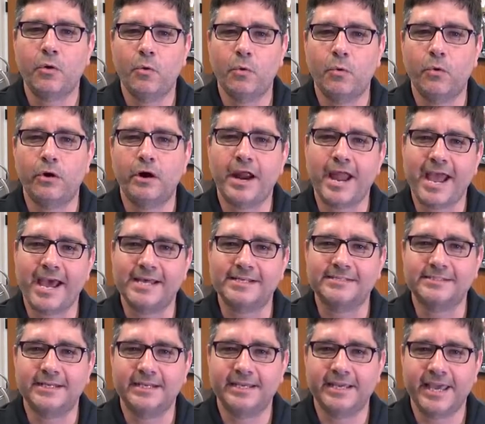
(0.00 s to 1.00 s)
or
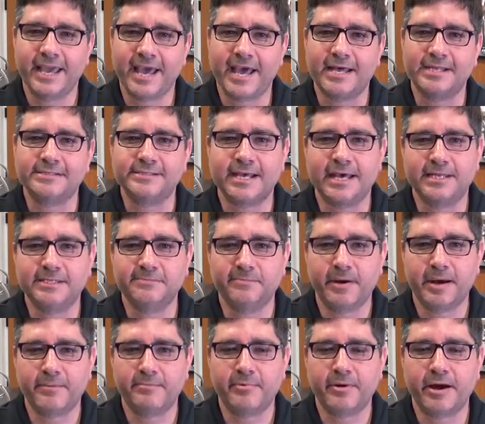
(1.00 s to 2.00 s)
acid and gas as
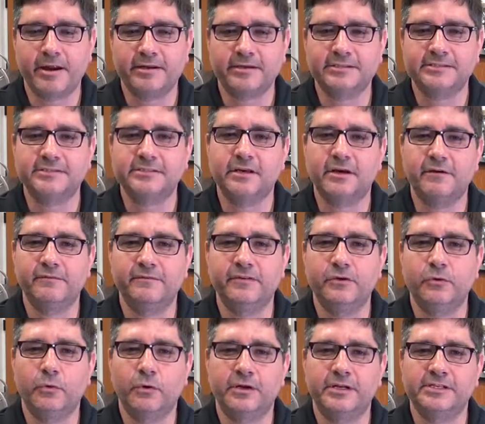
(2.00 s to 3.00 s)
byproducts of
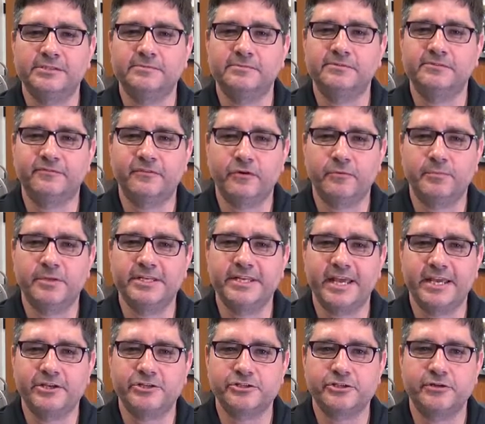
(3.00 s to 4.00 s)
the organism's
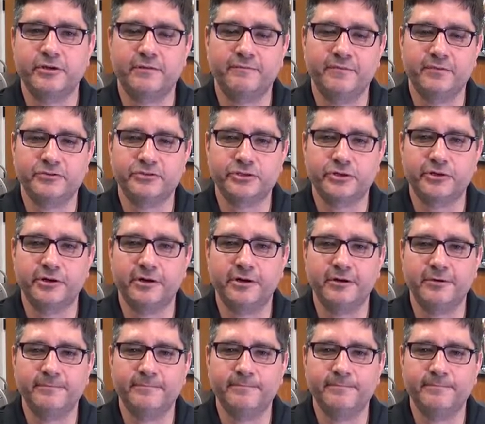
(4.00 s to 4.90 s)
fermentation of the sugar.